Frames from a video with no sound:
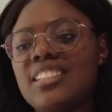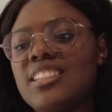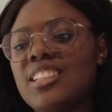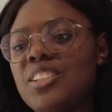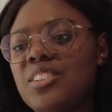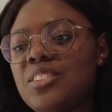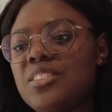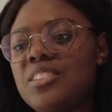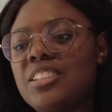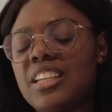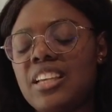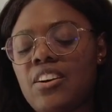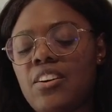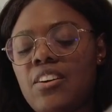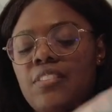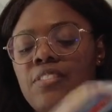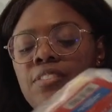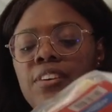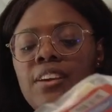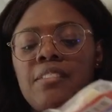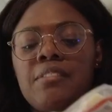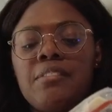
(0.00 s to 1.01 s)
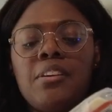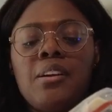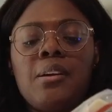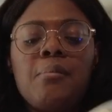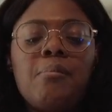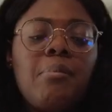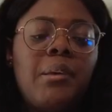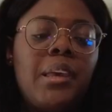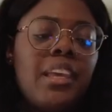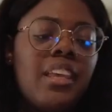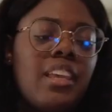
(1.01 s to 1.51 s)
literally our
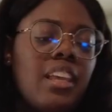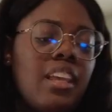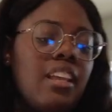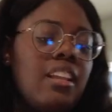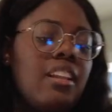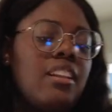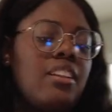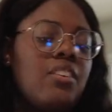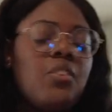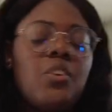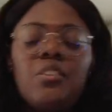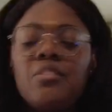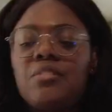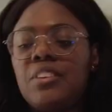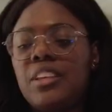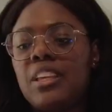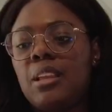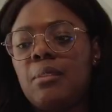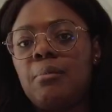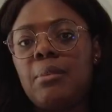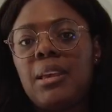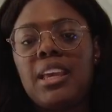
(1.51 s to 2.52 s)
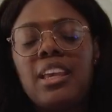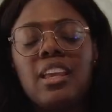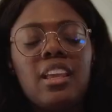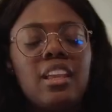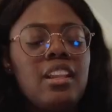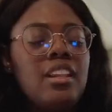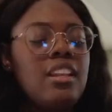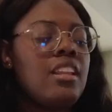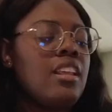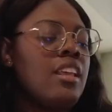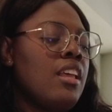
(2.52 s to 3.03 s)
favorite bacon or vegan
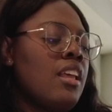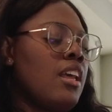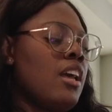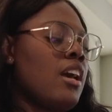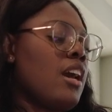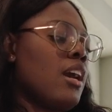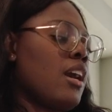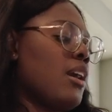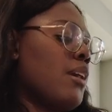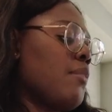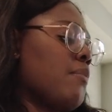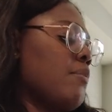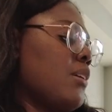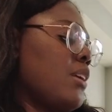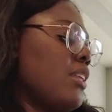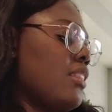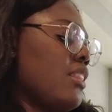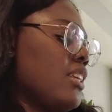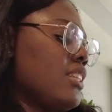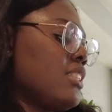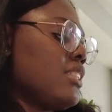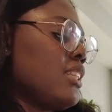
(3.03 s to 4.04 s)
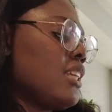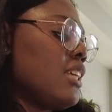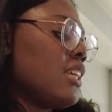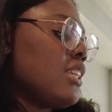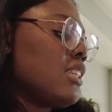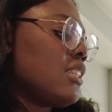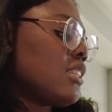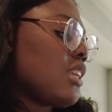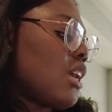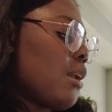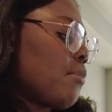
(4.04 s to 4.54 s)
bacon. This
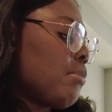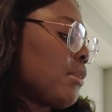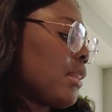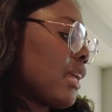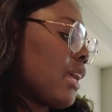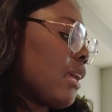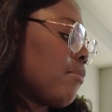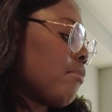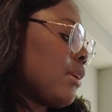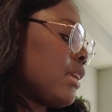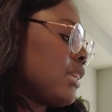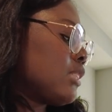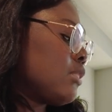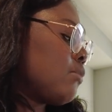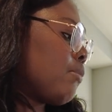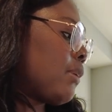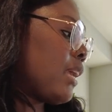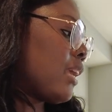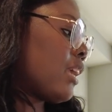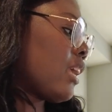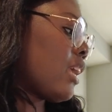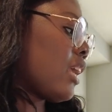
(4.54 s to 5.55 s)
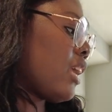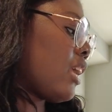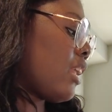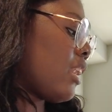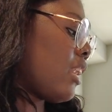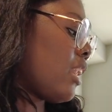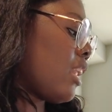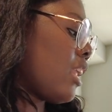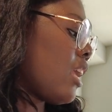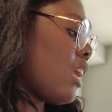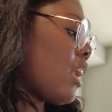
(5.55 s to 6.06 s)
is a plant-based
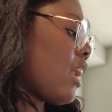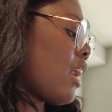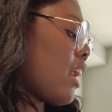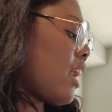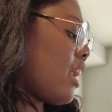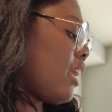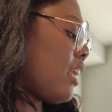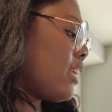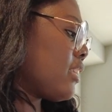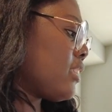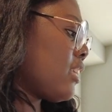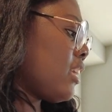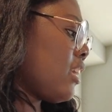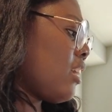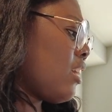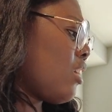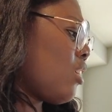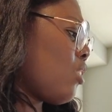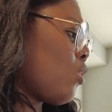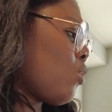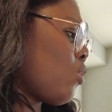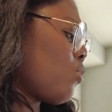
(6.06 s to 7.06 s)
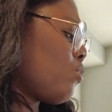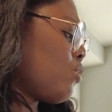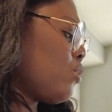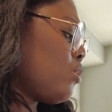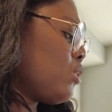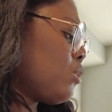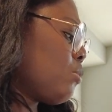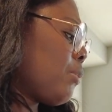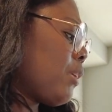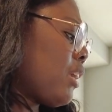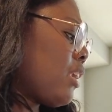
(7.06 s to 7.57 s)
bacon. Is it a Whole
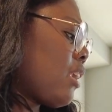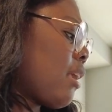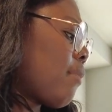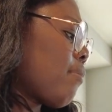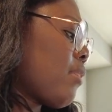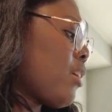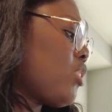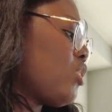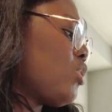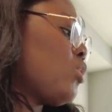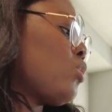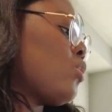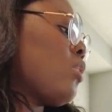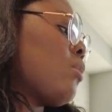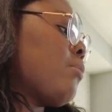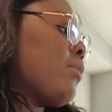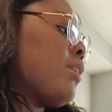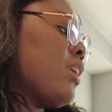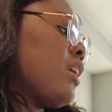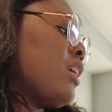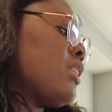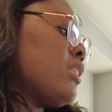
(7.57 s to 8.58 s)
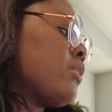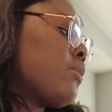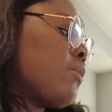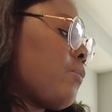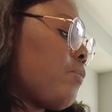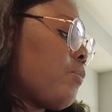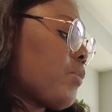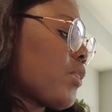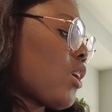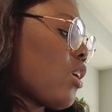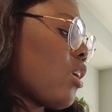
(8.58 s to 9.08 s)
Foods brand? I'm not sure, but it's
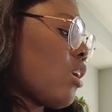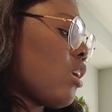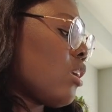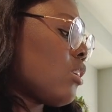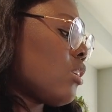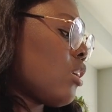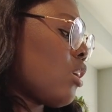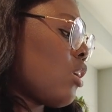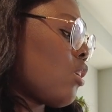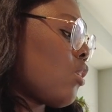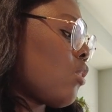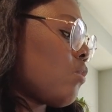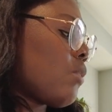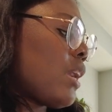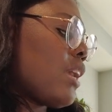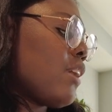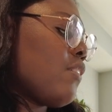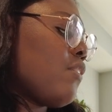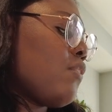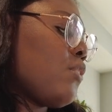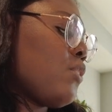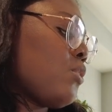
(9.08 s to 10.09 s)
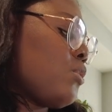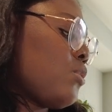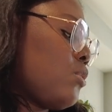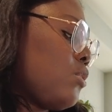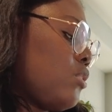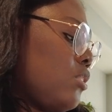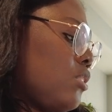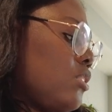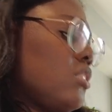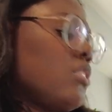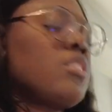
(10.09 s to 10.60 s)
called Hooray
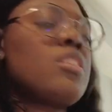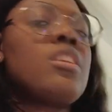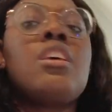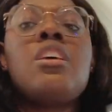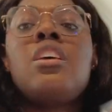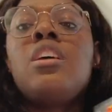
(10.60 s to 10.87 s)
Foods.